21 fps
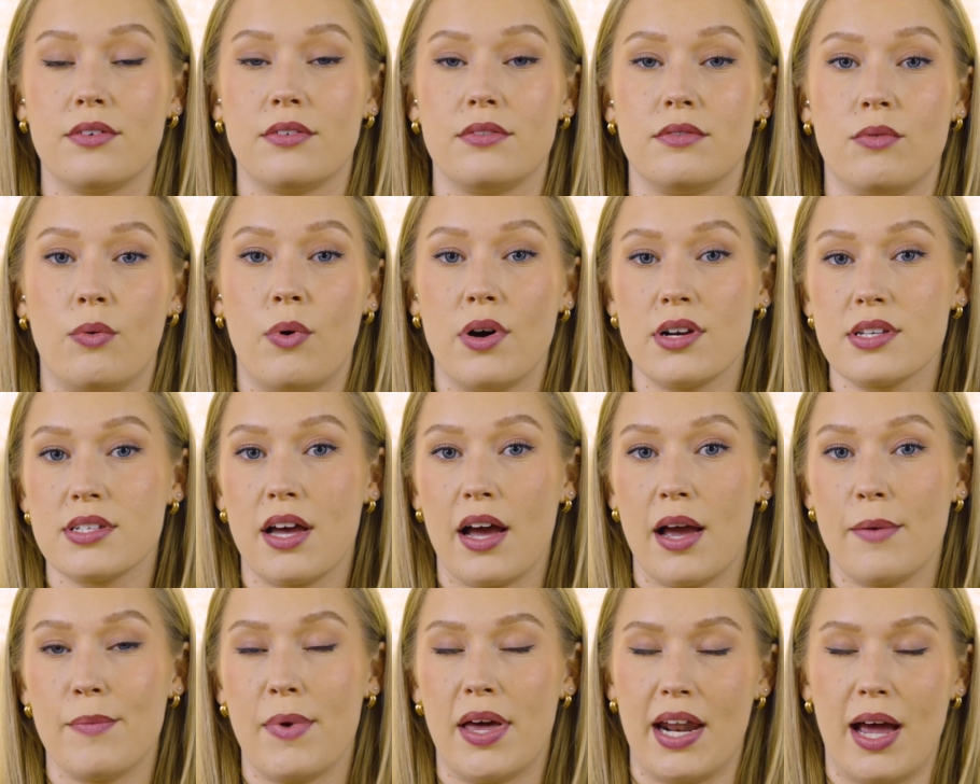one time
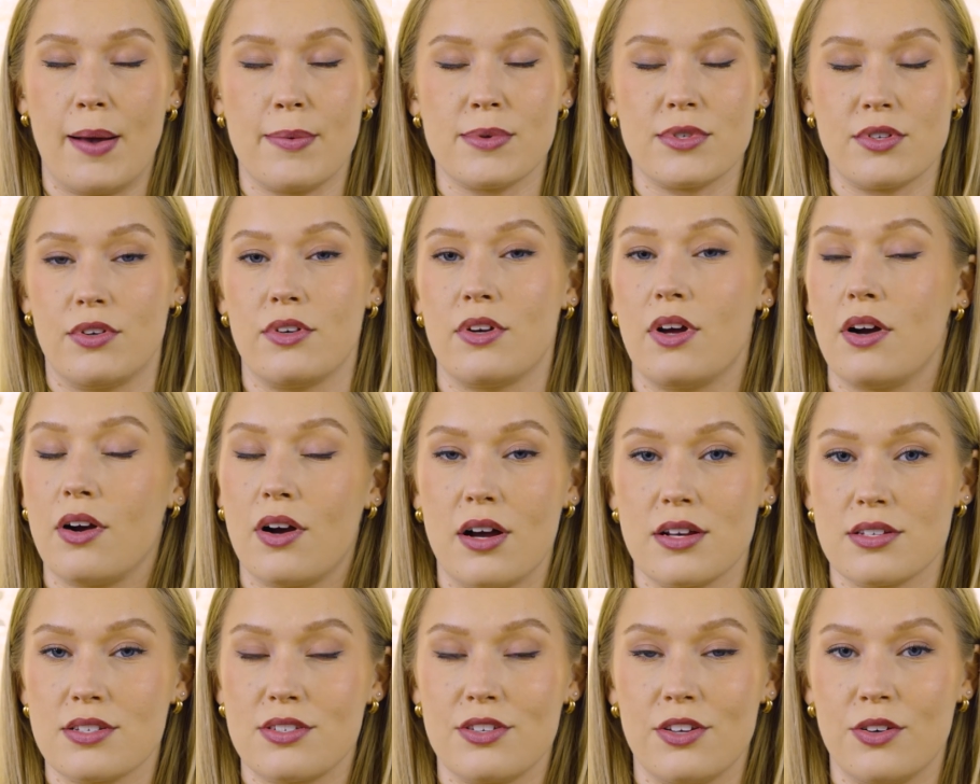at absolutely no
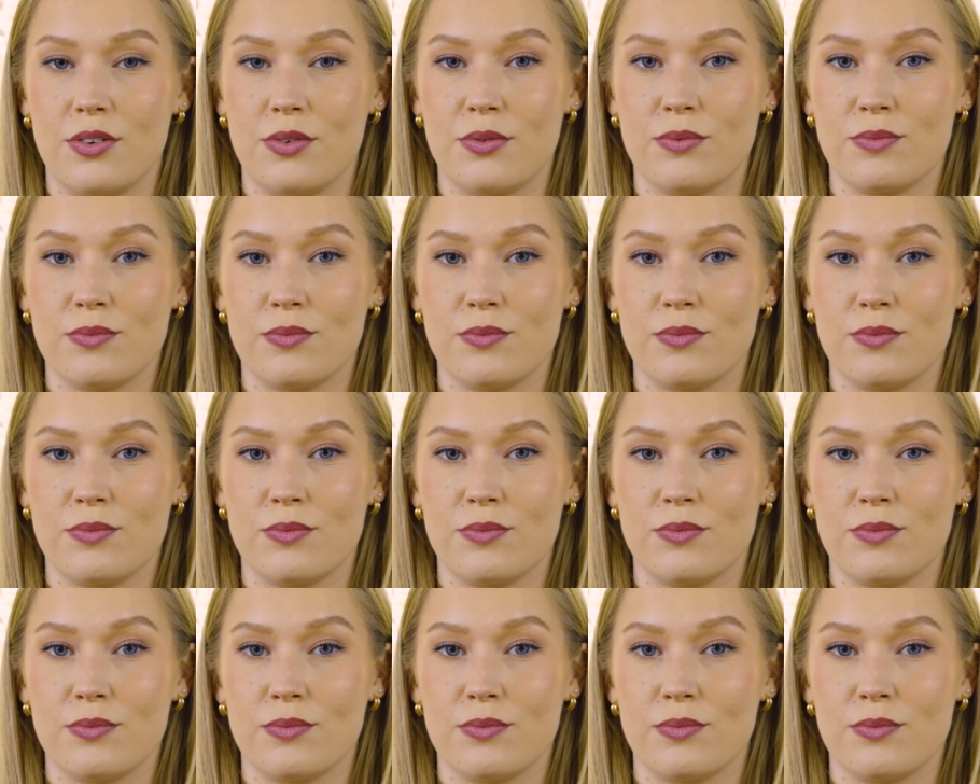cost to you.